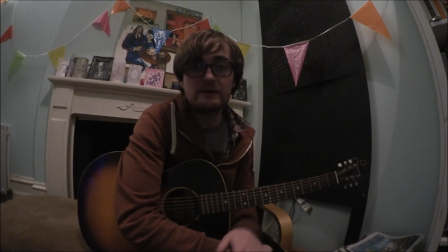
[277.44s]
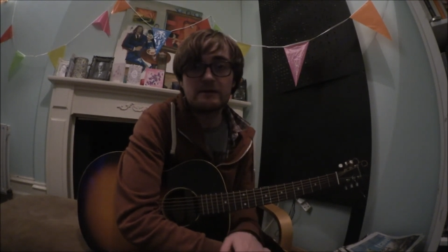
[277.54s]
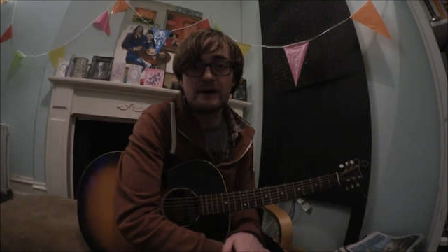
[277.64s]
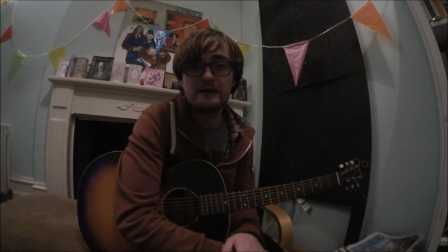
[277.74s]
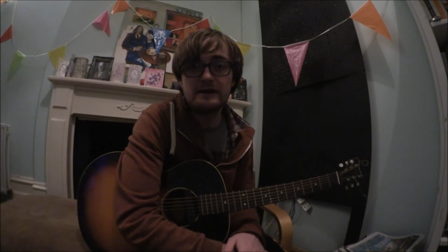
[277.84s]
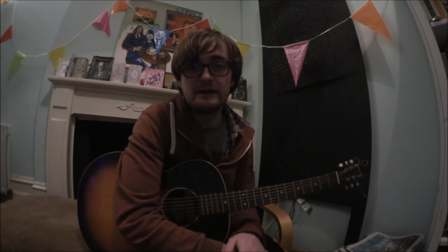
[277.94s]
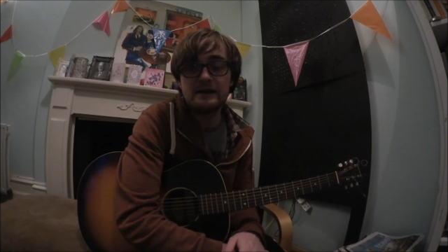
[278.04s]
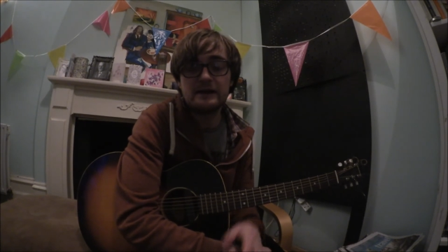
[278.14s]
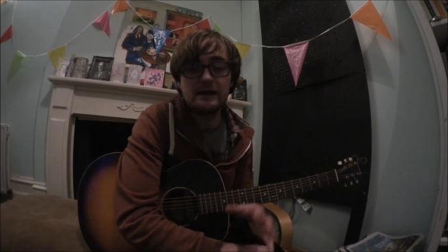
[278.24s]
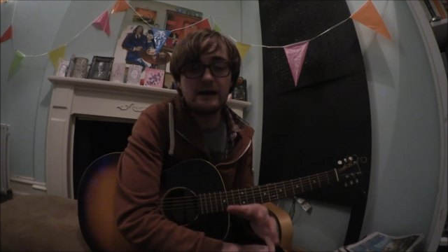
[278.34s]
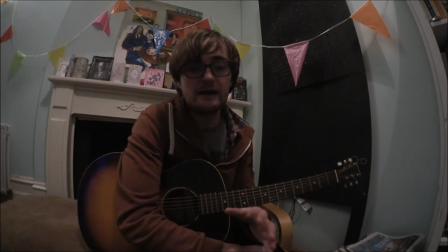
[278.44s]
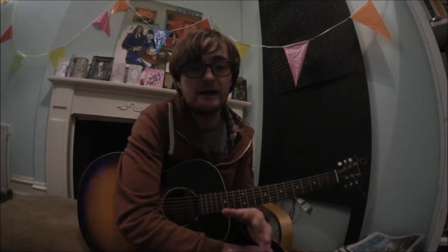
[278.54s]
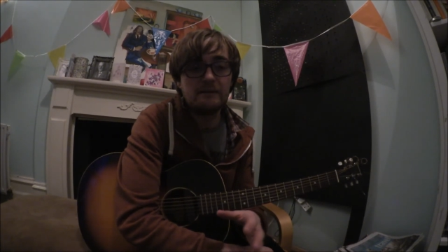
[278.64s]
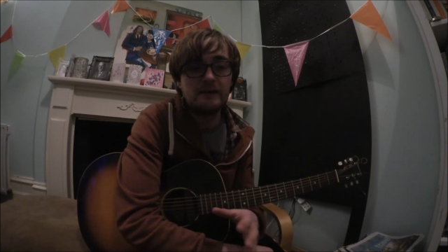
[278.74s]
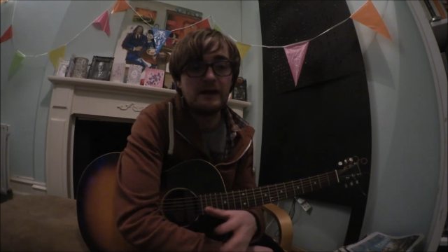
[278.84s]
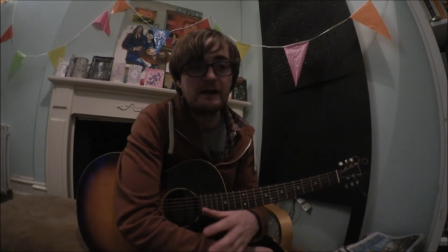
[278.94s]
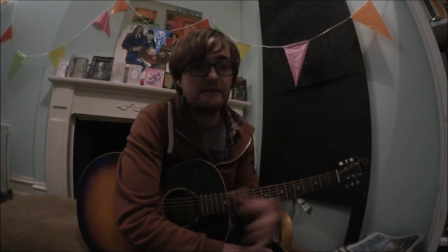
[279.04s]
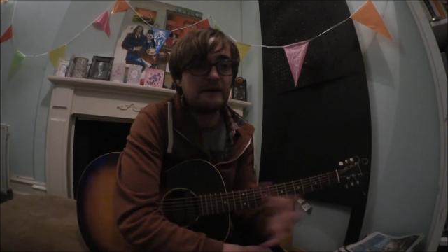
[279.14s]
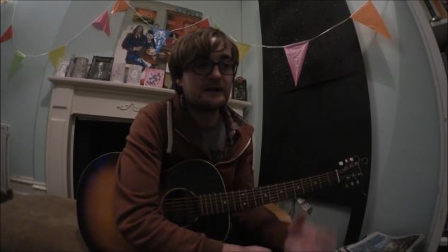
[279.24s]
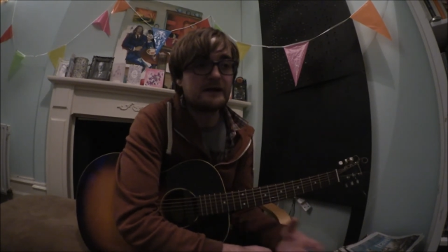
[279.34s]
finding the
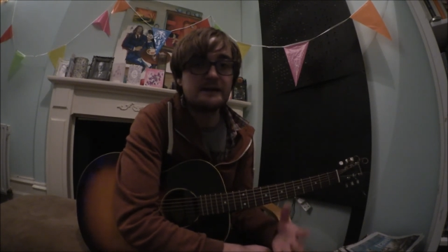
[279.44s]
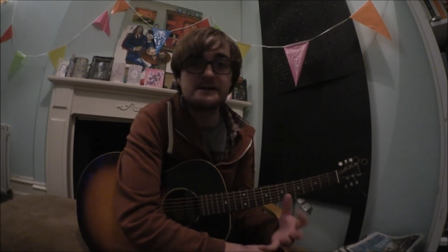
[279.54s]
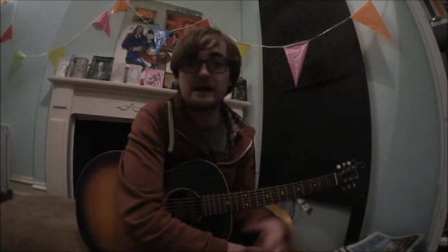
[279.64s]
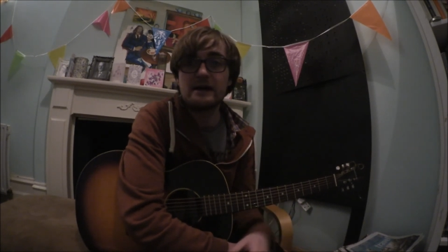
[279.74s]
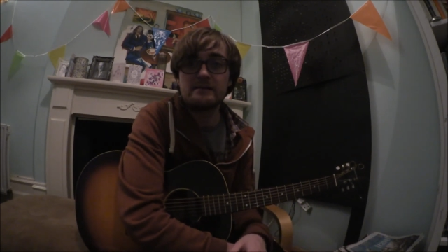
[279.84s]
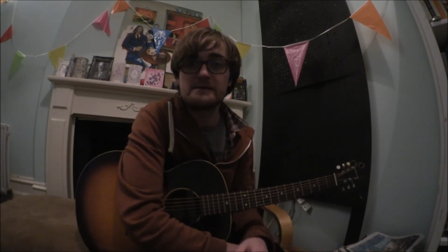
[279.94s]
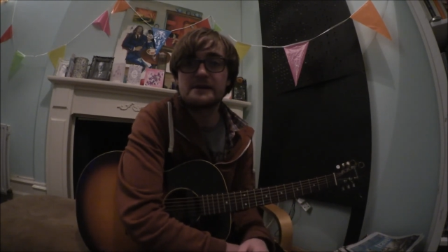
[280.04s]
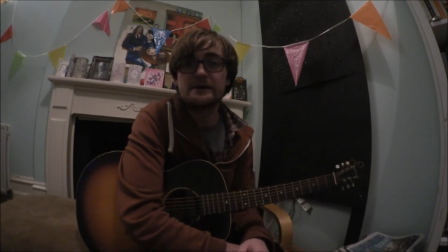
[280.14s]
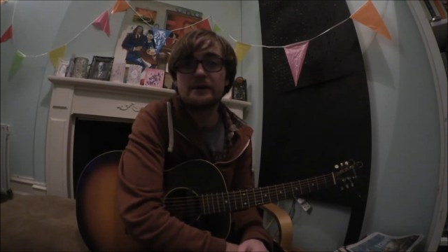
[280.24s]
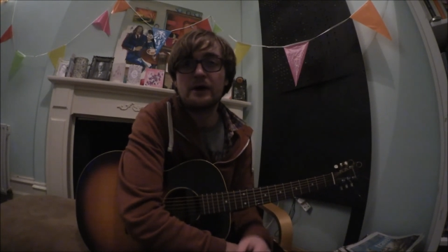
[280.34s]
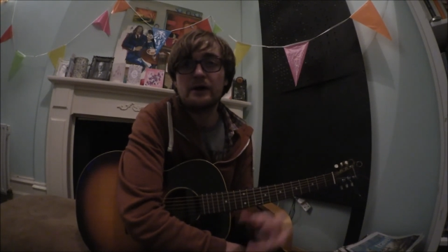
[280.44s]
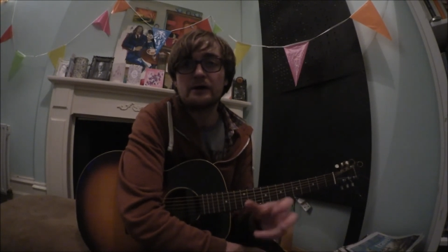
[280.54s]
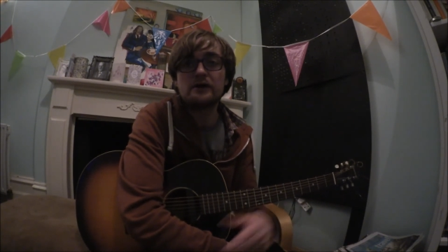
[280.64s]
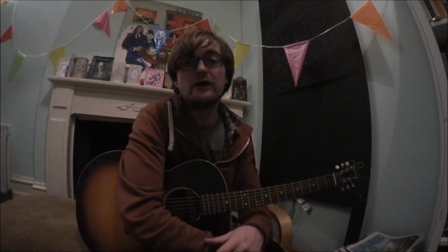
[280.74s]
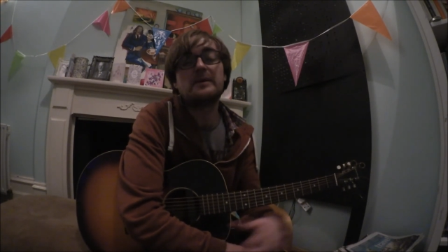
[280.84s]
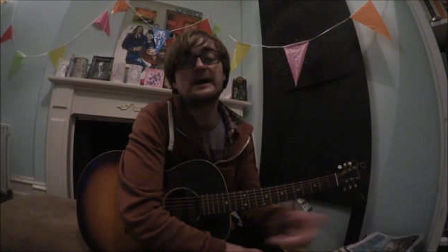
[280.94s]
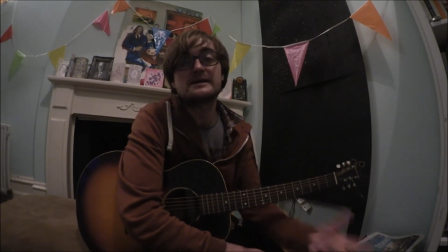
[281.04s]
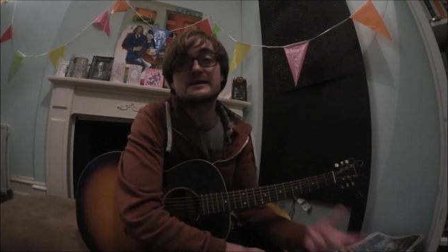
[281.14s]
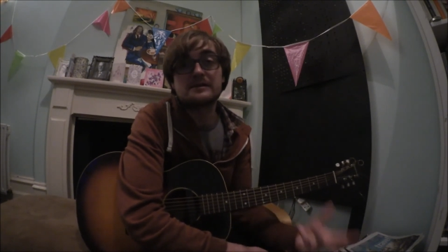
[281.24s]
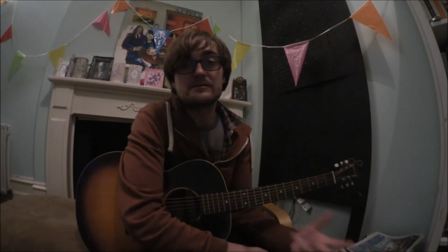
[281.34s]
time to go back
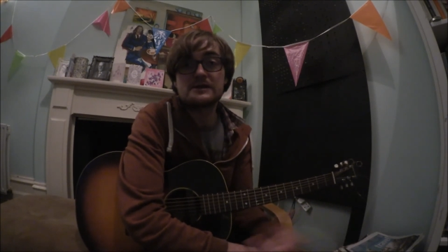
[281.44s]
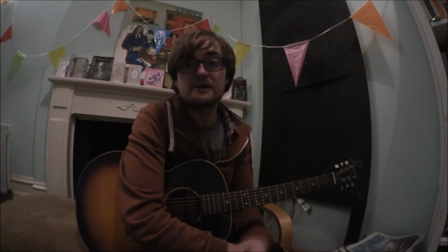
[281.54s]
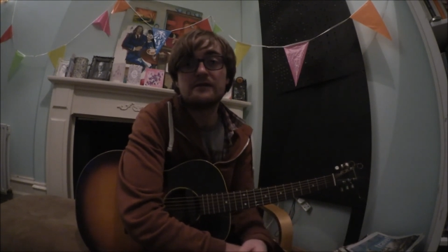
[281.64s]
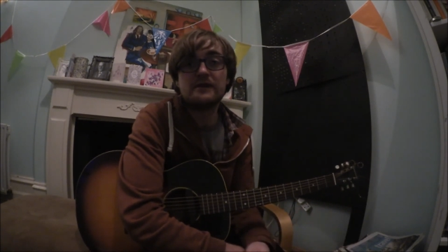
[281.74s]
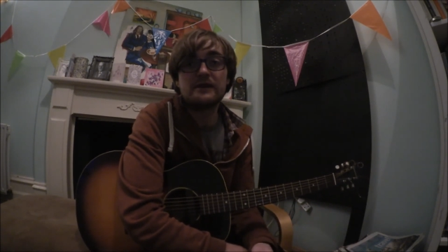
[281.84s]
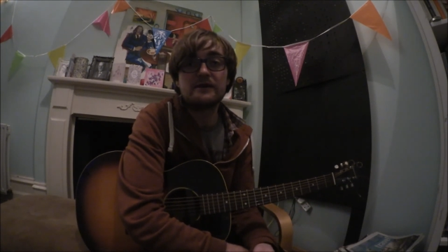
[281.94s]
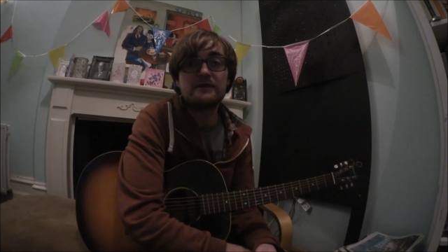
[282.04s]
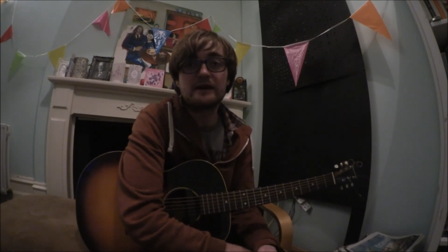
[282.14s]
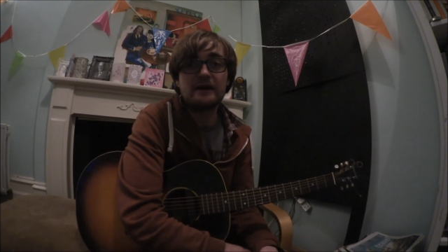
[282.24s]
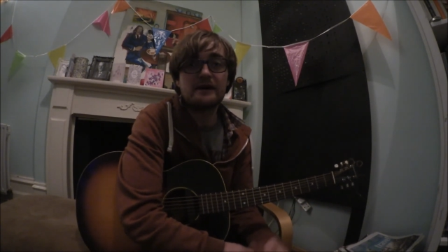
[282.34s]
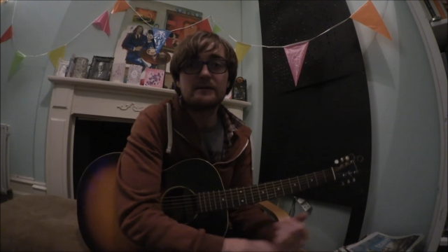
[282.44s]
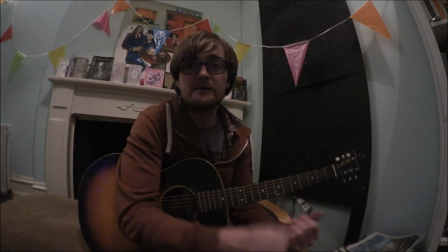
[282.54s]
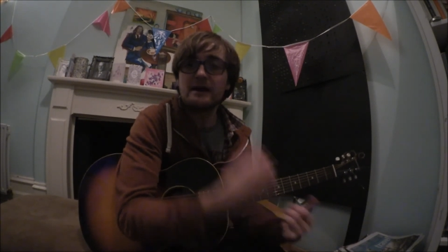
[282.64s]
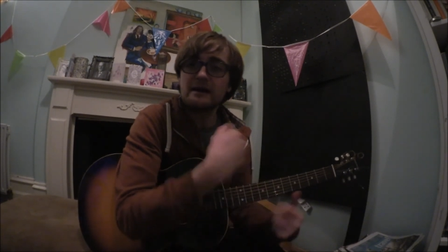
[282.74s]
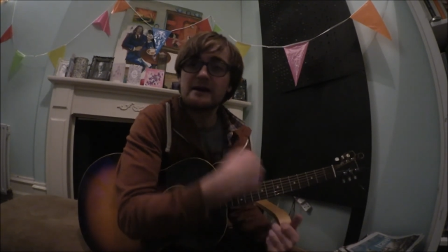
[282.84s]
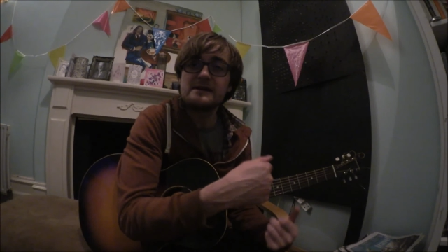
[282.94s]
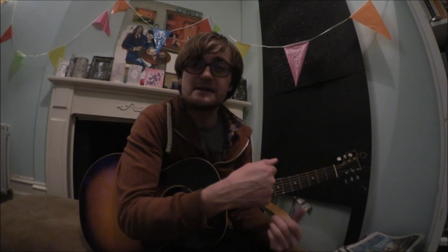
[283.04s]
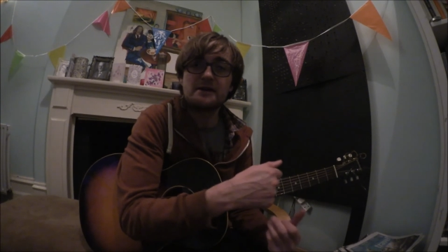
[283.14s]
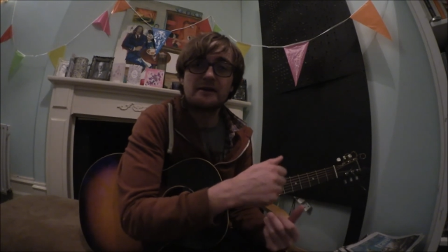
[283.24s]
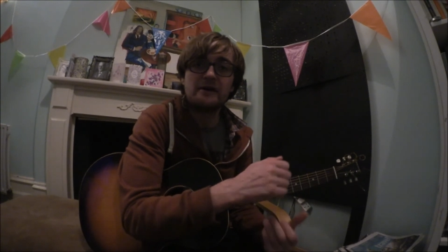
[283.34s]
to some stuff that you feel like you really need to know